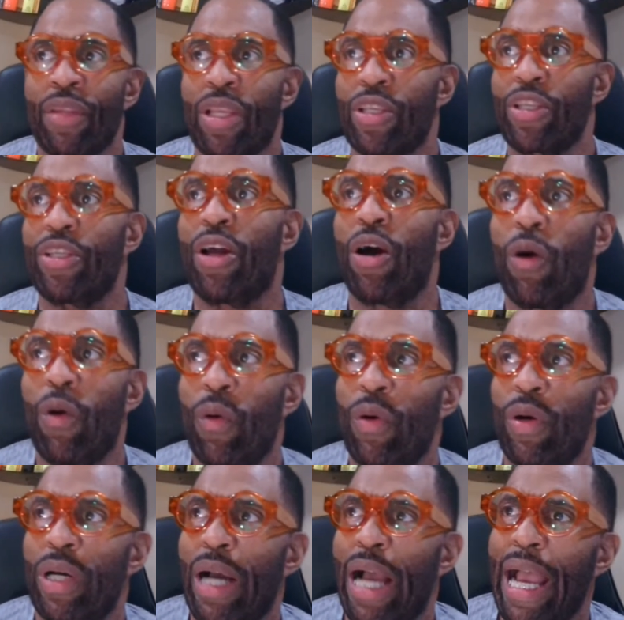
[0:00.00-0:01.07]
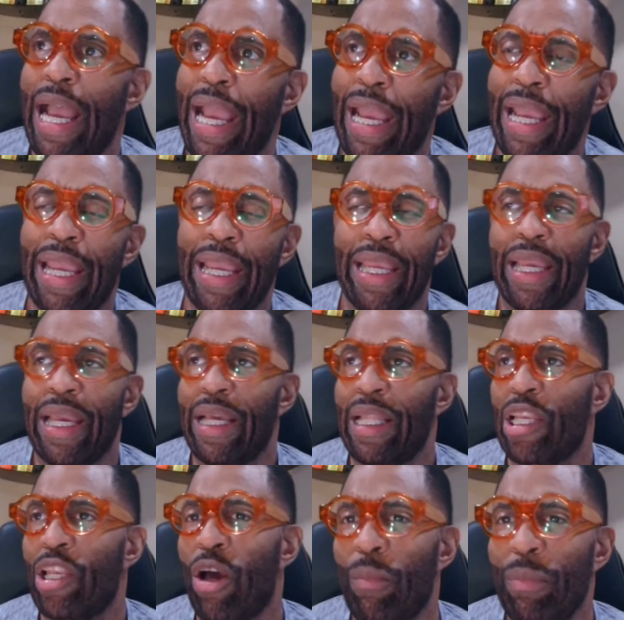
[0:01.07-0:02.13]
You know, hey,
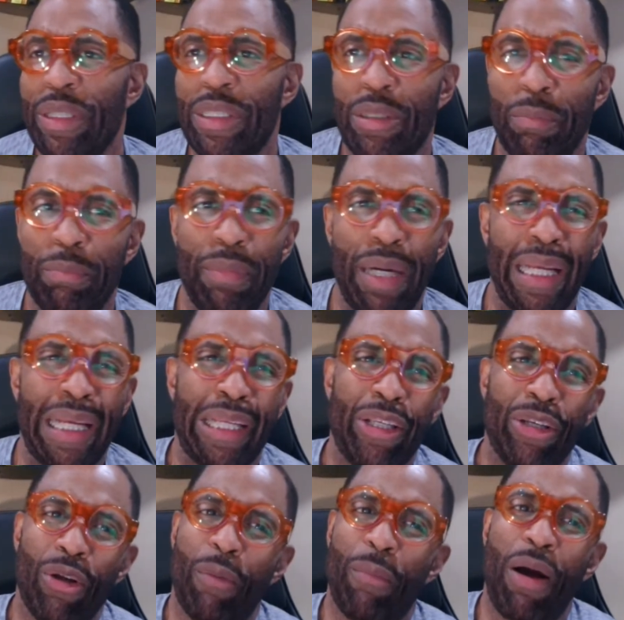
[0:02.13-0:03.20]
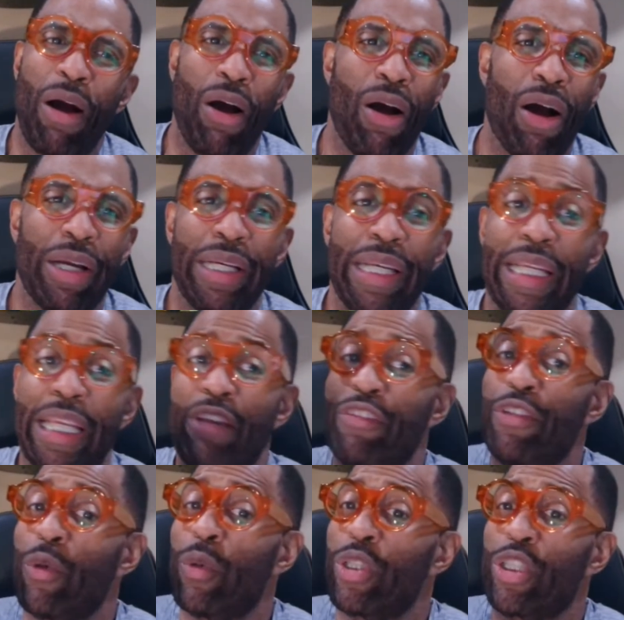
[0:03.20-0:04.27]
loan me some money. You know, I'm hard. And he gives
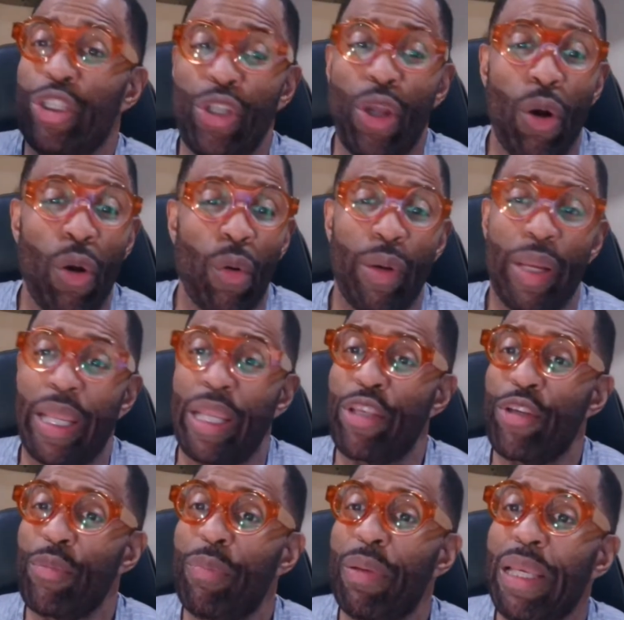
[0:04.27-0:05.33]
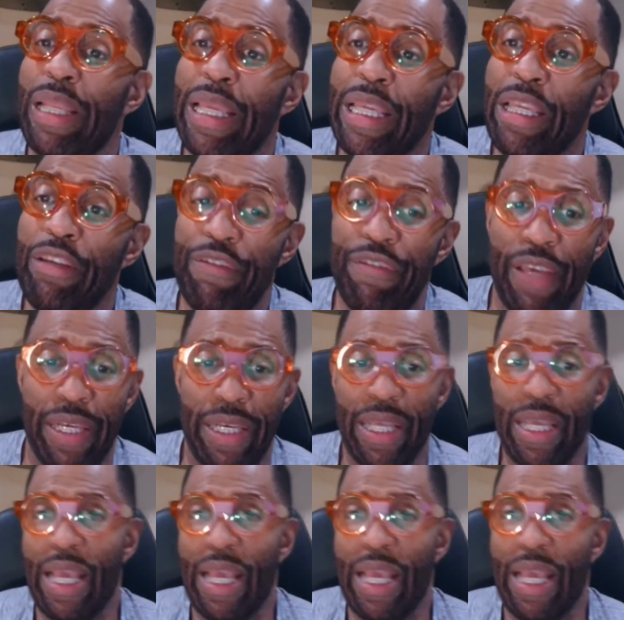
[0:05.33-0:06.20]
you a story and you believe it.